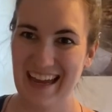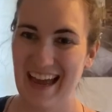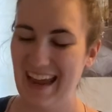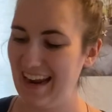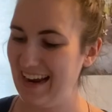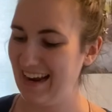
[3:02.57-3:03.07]

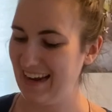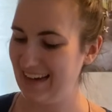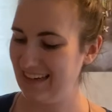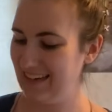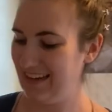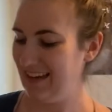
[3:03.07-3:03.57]

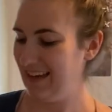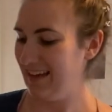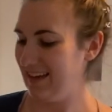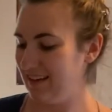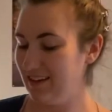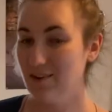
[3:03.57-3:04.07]
And
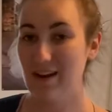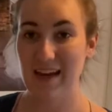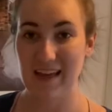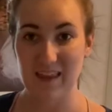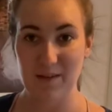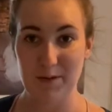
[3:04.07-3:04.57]
you can
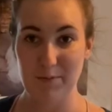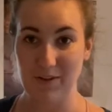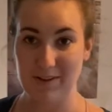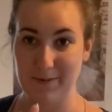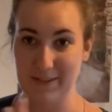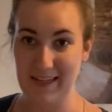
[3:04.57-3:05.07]
get them in
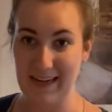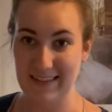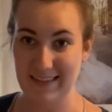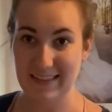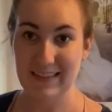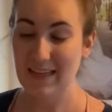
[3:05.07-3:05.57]
multiple
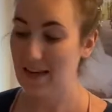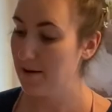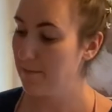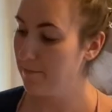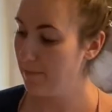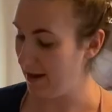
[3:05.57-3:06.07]
sizes,
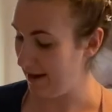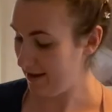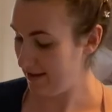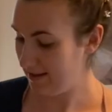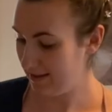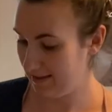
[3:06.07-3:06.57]
but
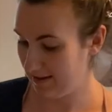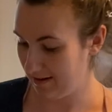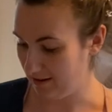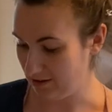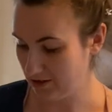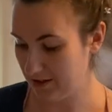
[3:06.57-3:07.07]
here,
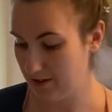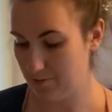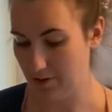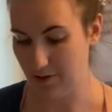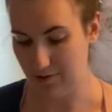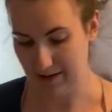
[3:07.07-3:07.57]
I'll show you real
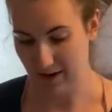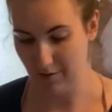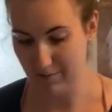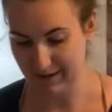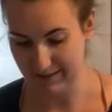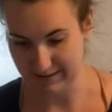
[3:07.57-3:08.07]
quick how
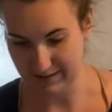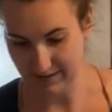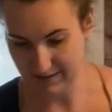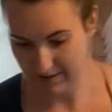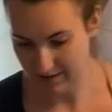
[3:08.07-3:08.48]
big this is.